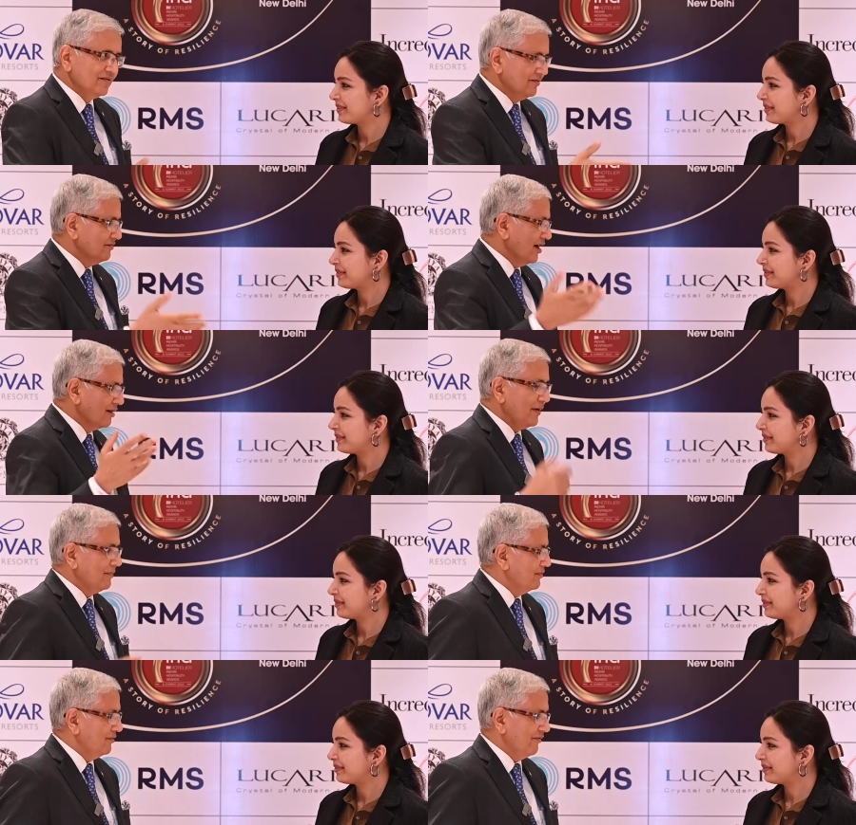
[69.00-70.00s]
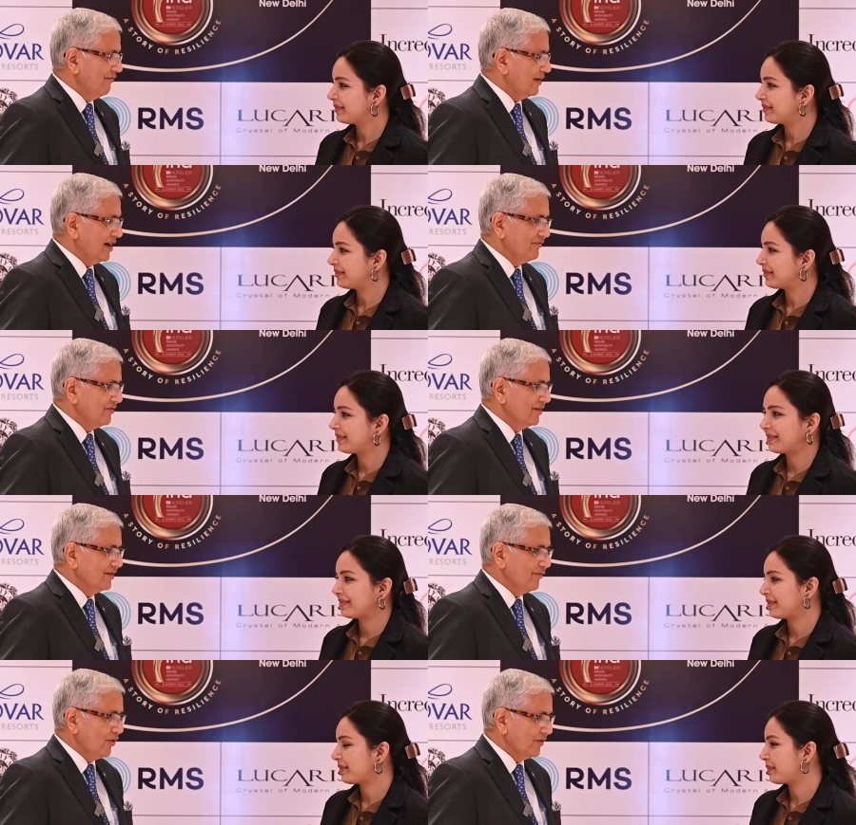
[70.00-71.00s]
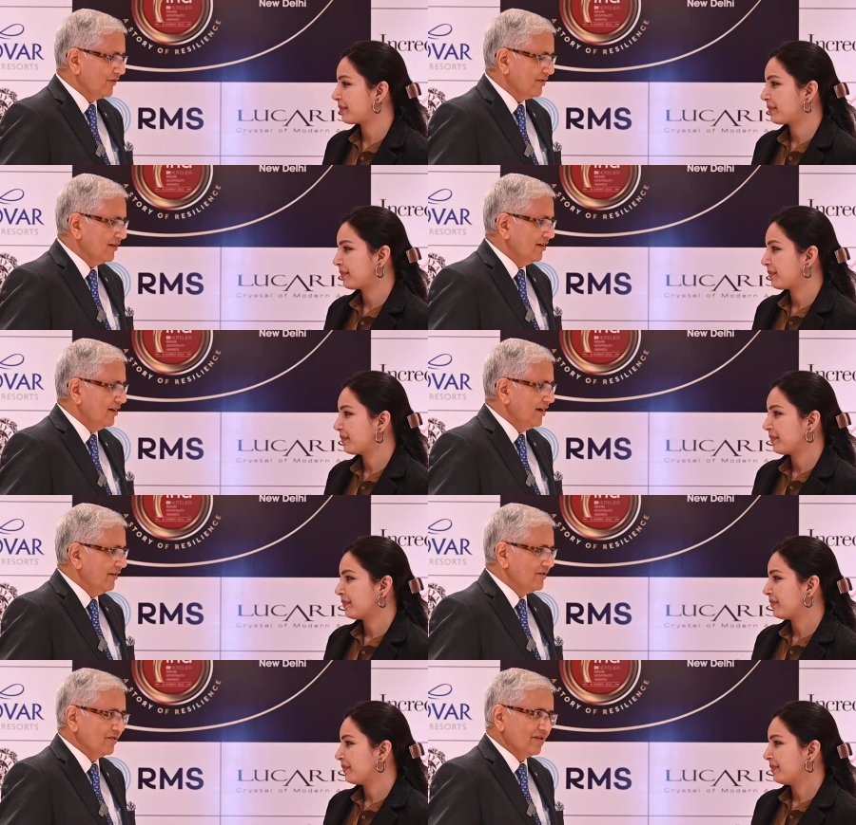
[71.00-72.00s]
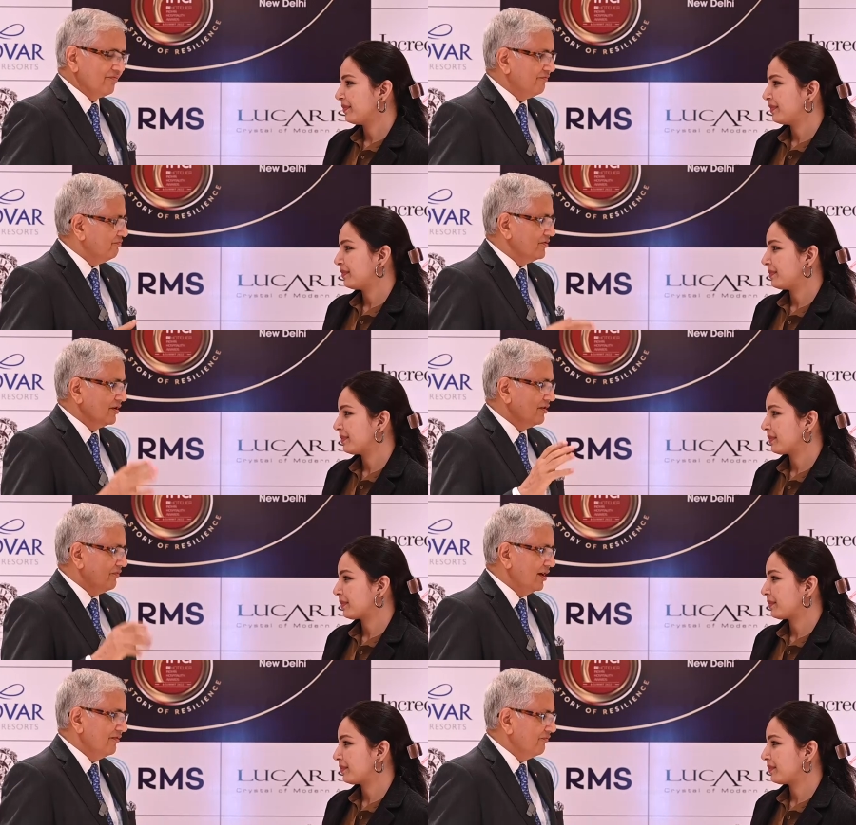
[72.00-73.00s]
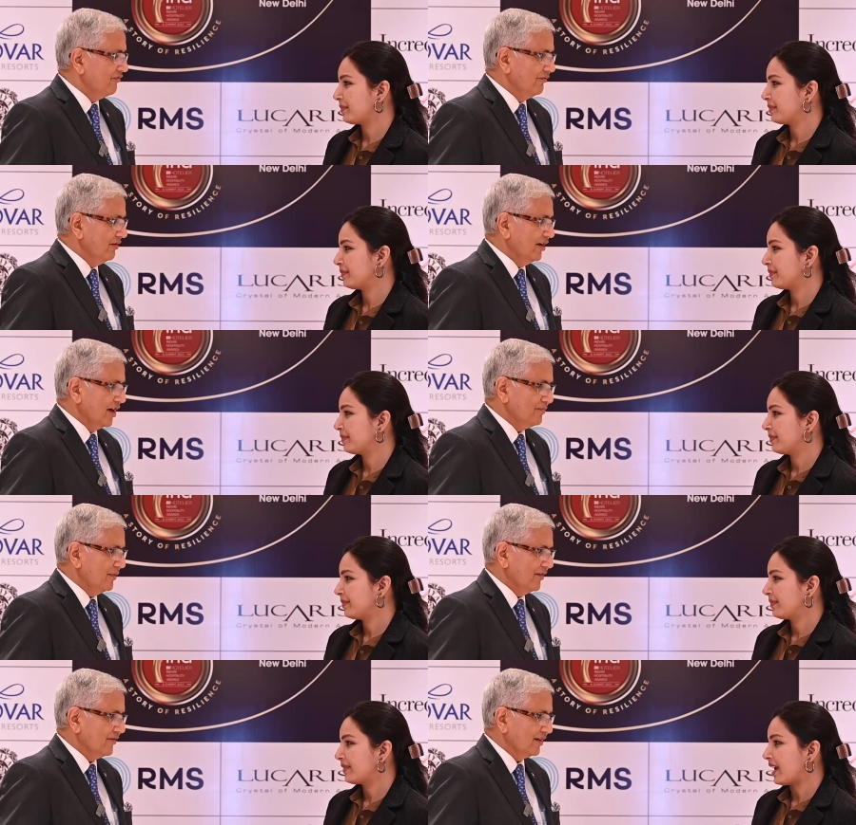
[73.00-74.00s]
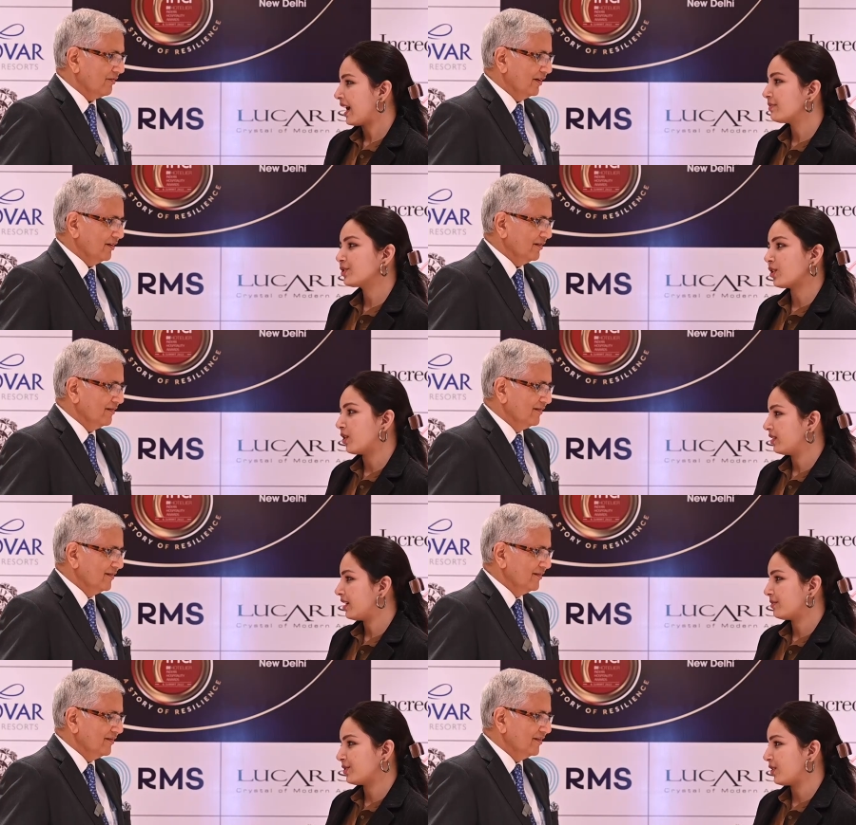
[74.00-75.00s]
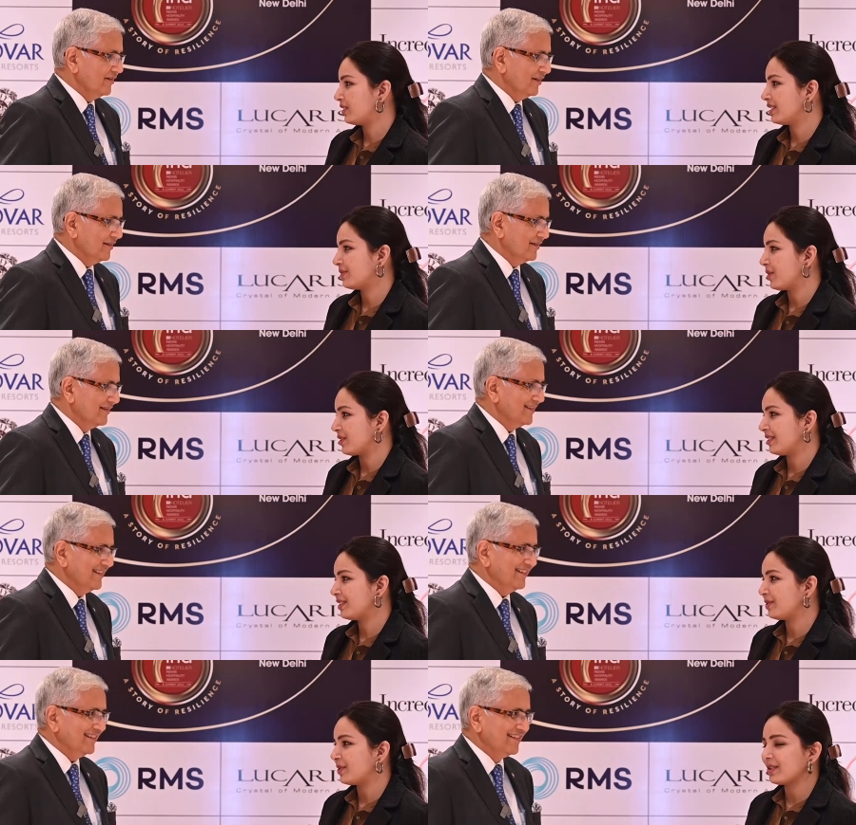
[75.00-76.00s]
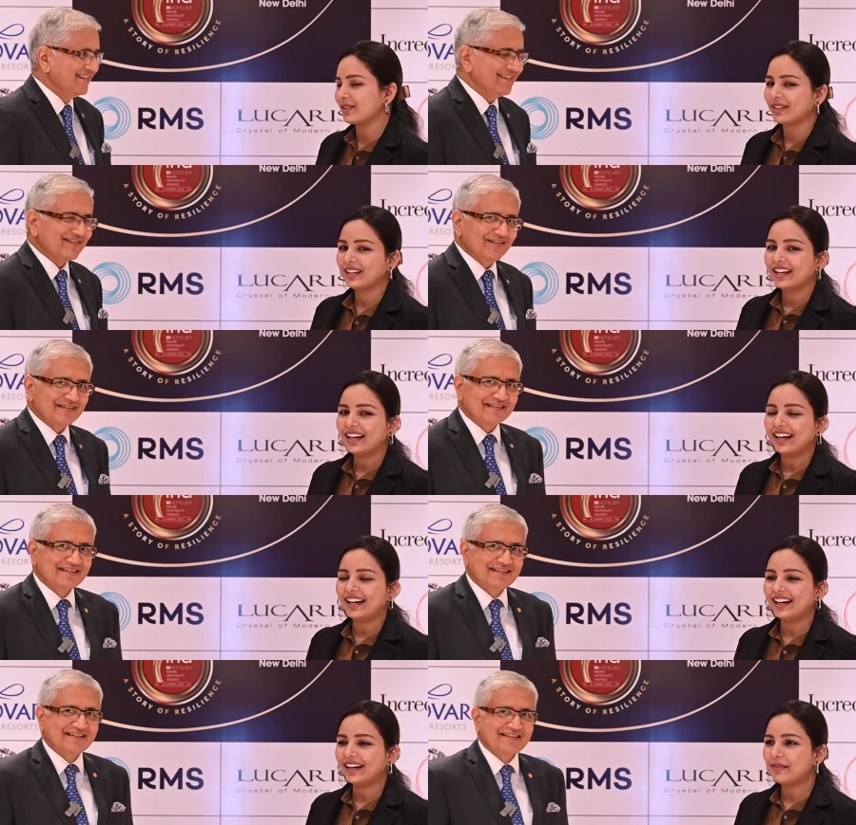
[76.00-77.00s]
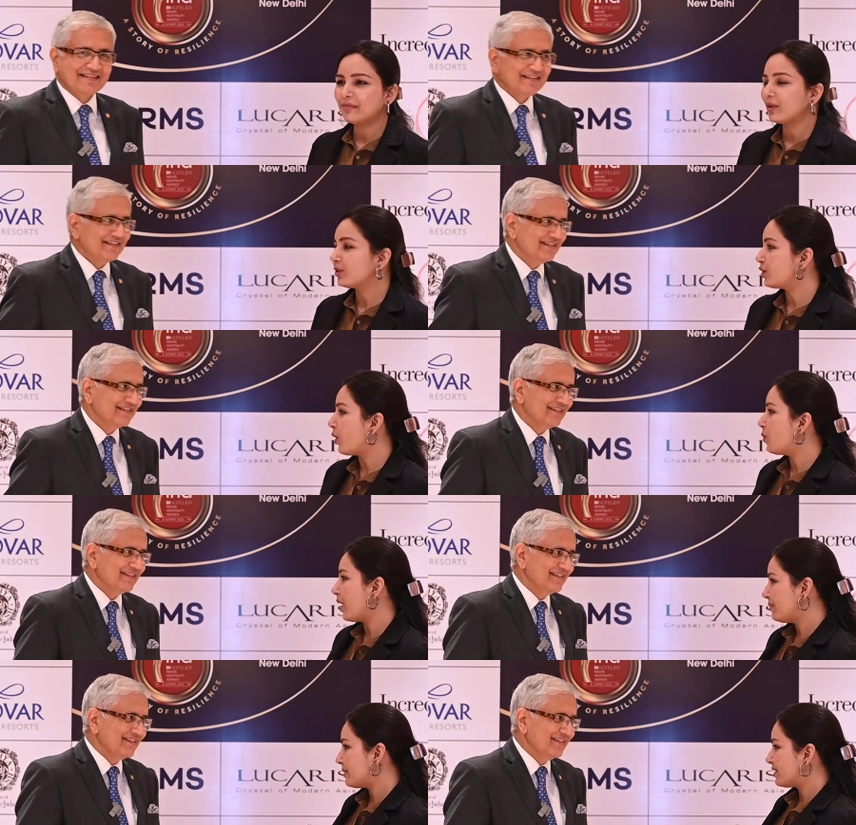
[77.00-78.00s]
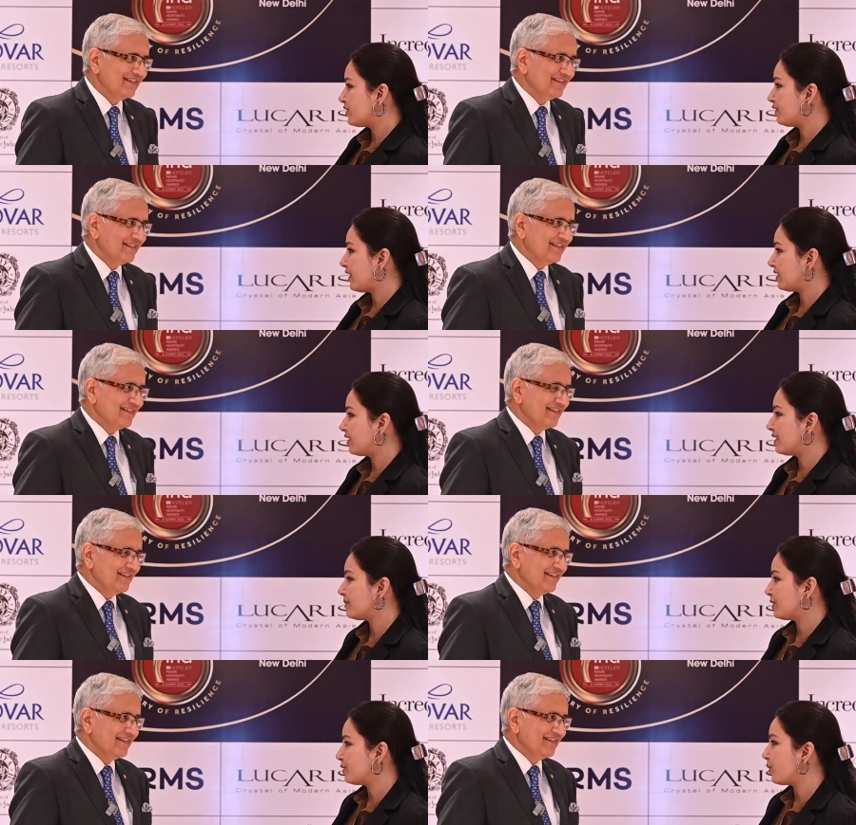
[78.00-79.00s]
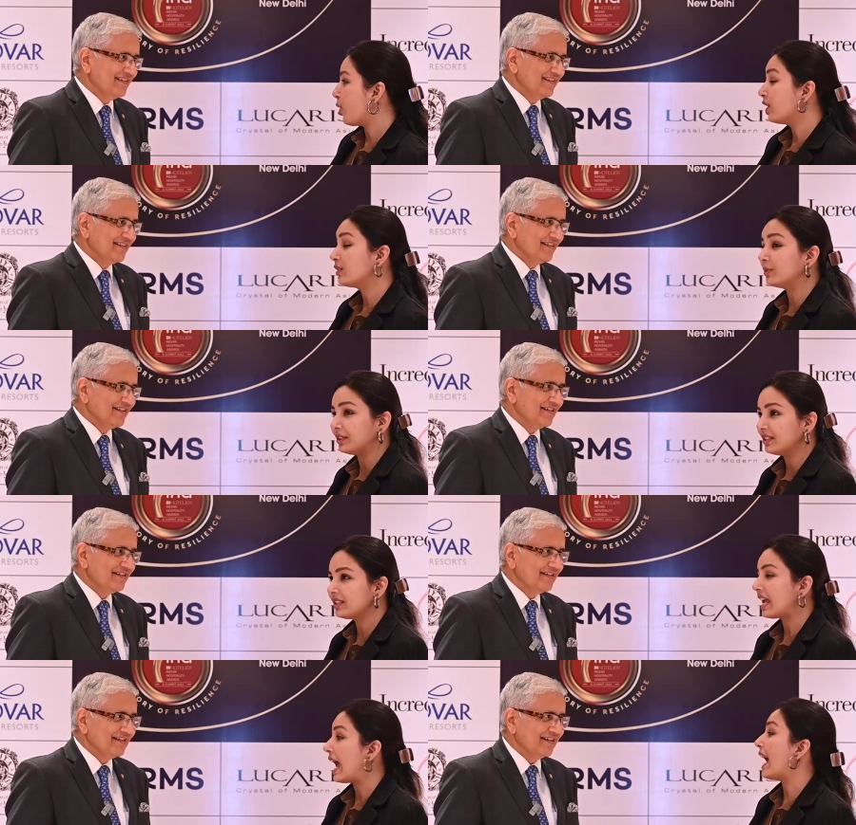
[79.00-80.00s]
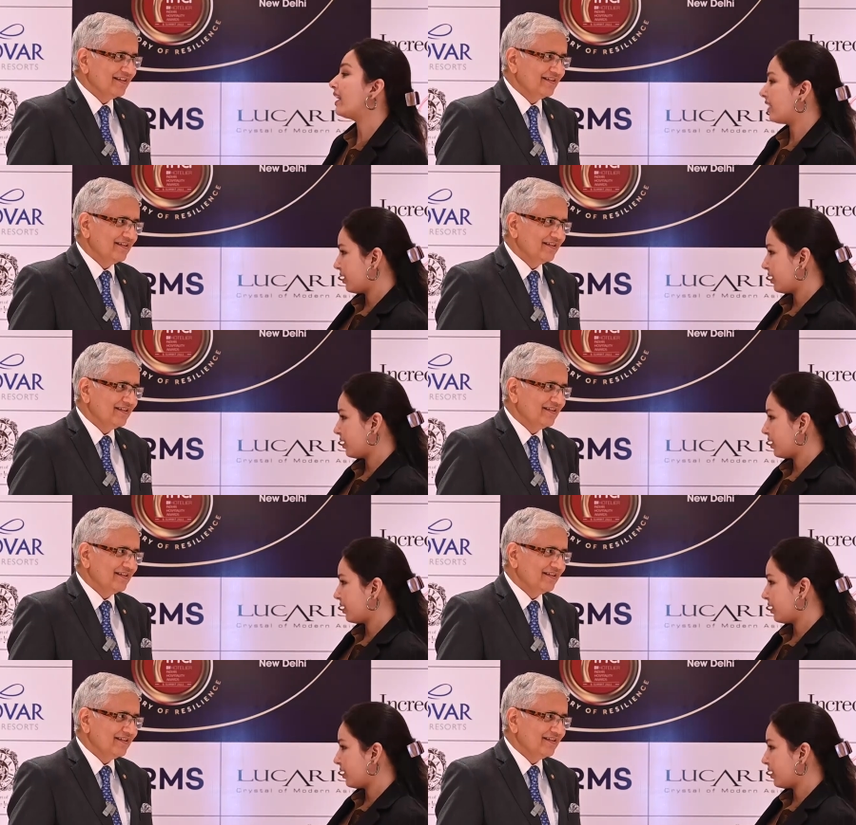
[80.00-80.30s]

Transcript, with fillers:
Speaker 1: young people who have applied for these awards, which was a which was a very fulfilling experience. I am sure.
Speaker 2: I'm sure uh, this yeah, was this yeah, was uh, your one message of encouragement to all the winners and